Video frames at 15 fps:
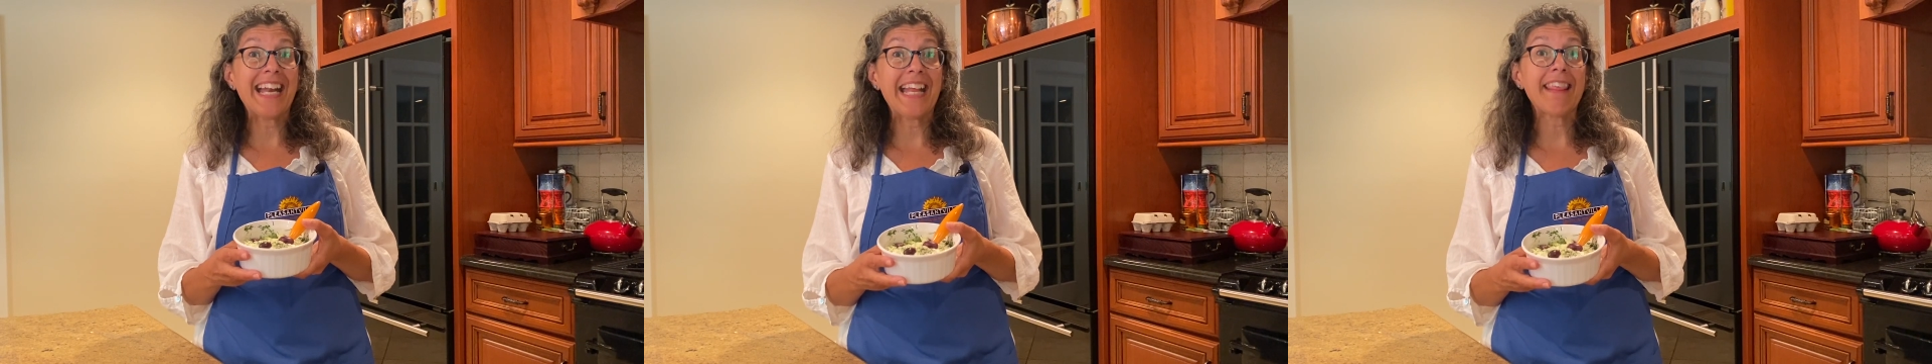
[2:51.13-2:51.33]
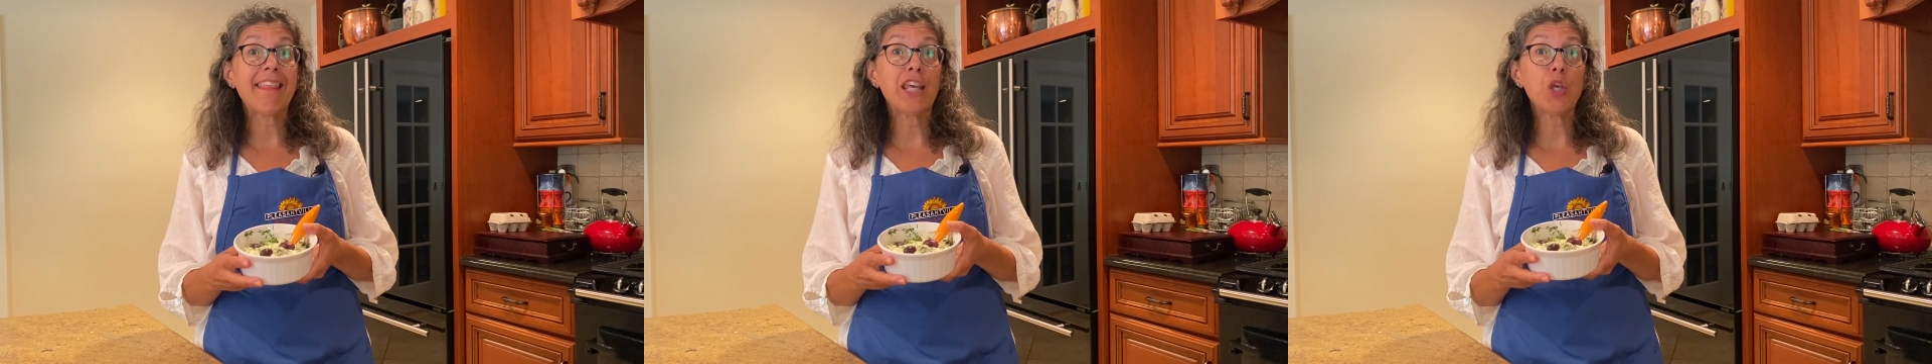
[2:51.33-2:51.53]

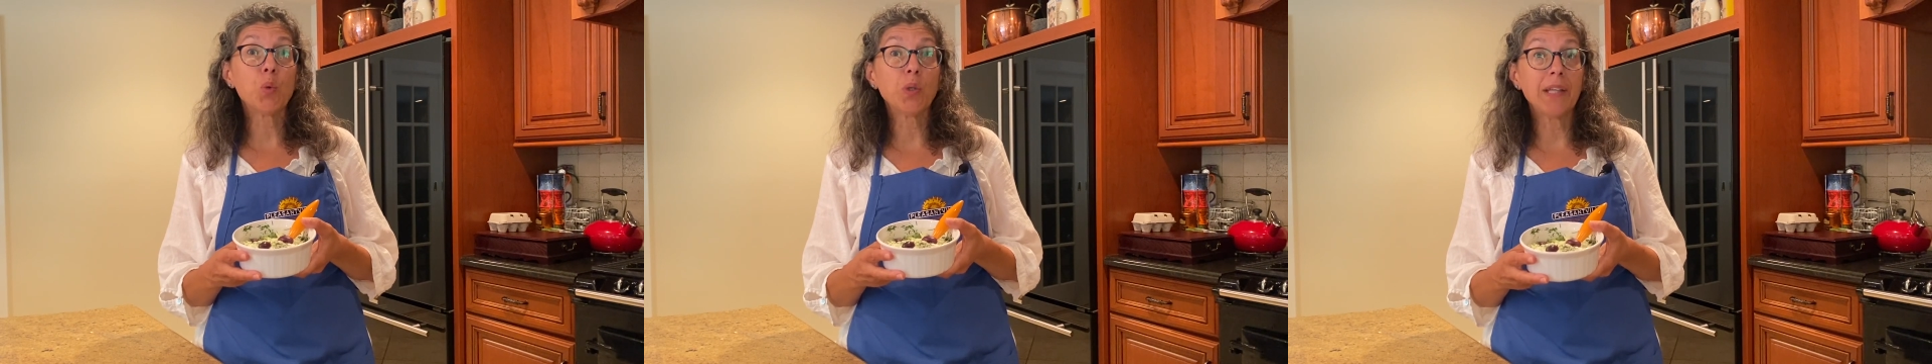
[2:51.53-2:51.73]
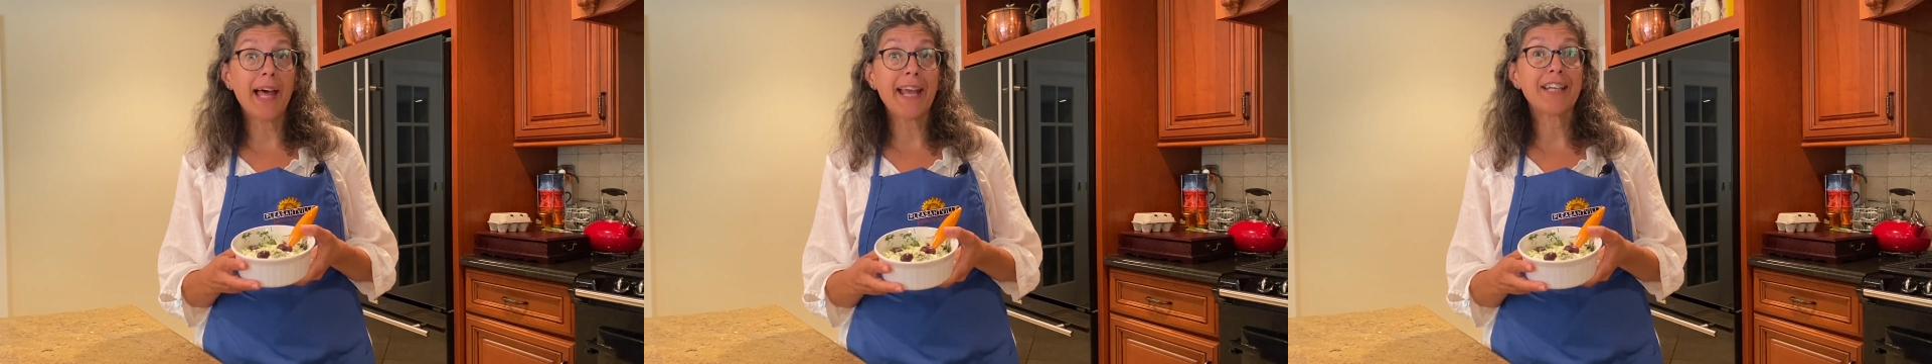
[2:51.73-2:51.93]
anything
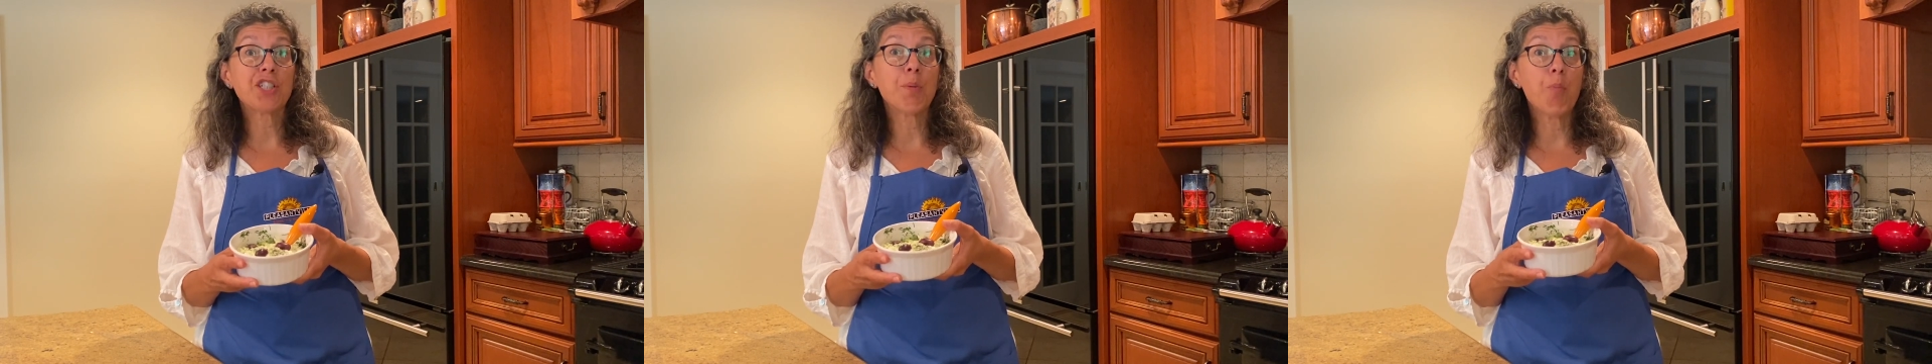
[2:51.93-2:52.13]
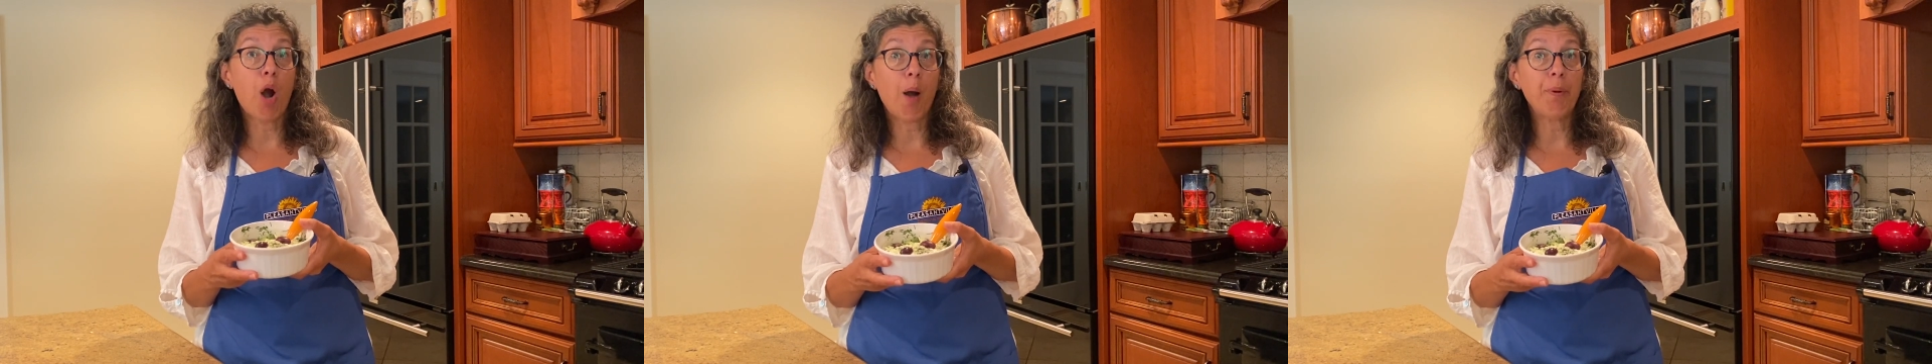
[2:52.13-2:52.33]
you like
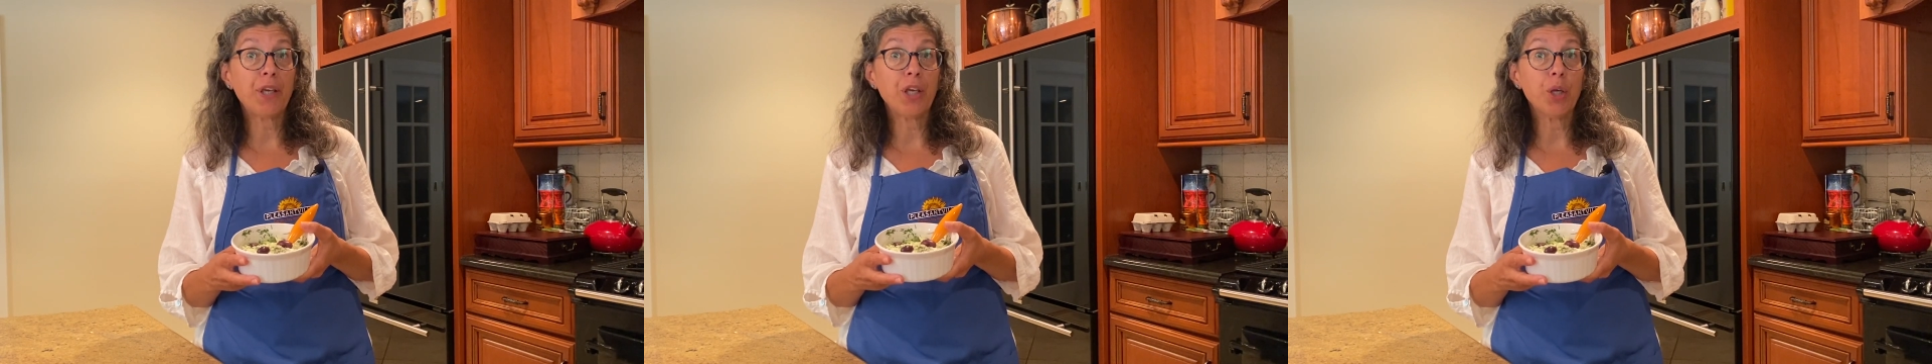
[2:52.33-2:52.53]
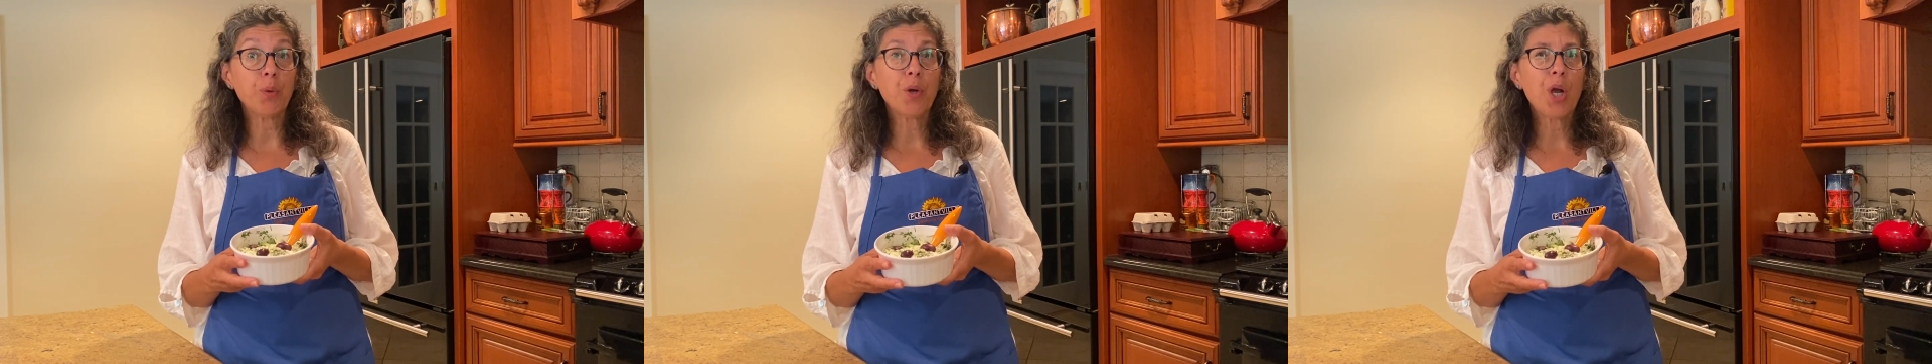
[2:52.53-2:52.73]
to
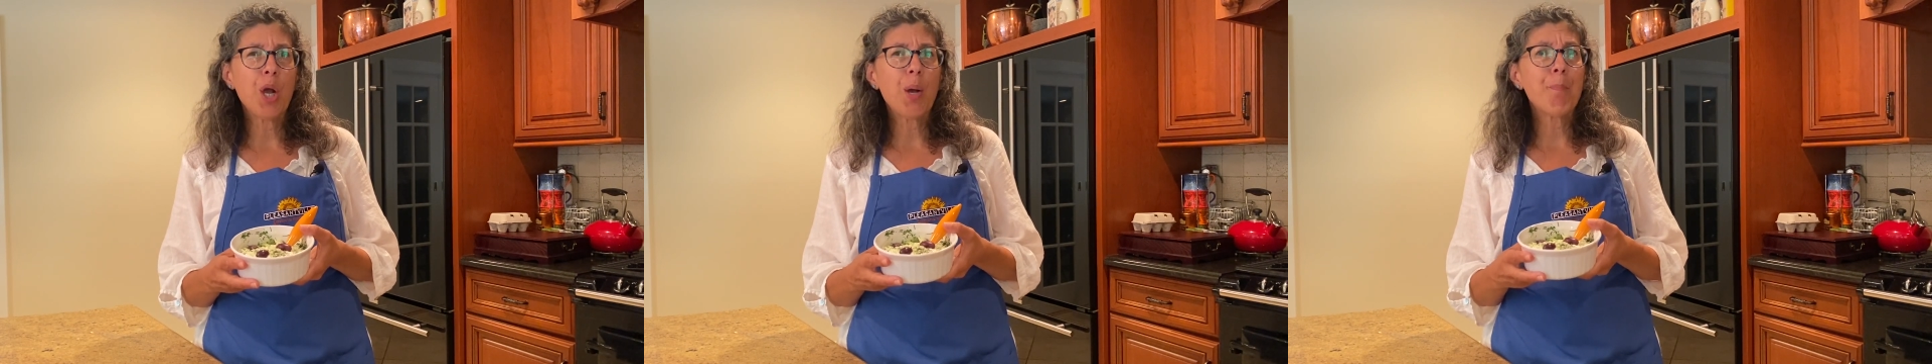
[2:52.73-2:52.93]
barbecue.